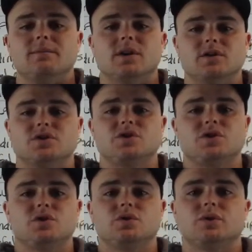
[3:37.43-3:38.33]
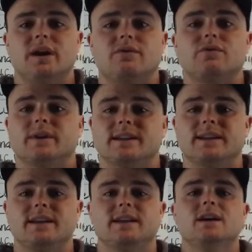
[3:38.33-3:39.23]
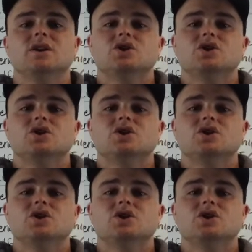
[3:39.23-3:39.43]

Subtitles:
Those 2 have really